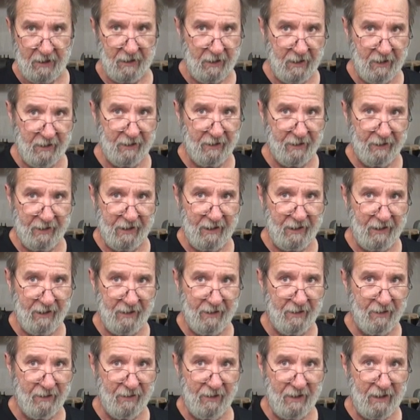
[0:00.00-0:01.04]
it 180
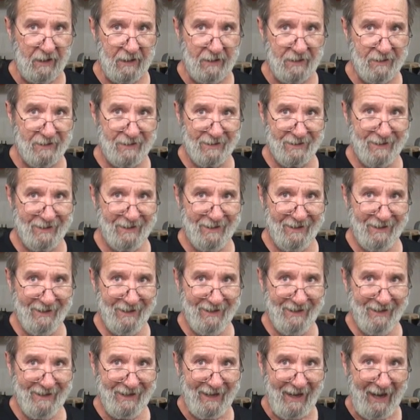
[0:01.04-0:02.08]
degrees
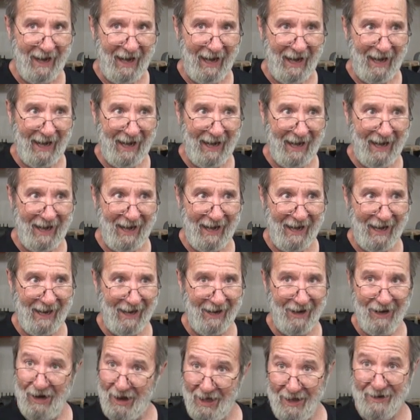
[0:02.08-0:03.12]

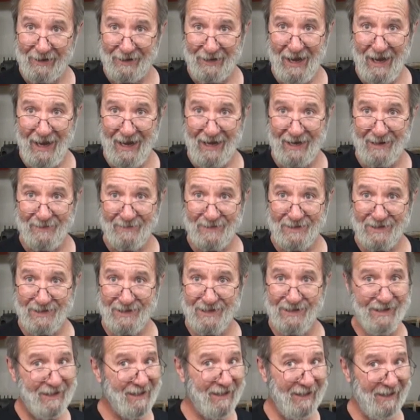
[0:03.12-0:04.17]
and a lot of
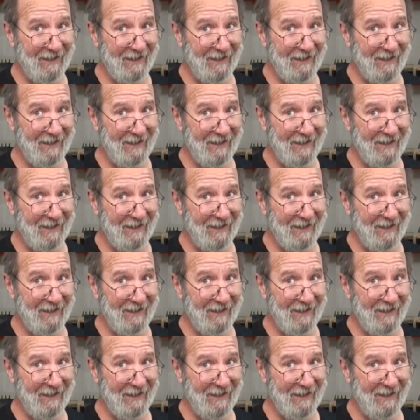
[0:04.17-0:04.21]
times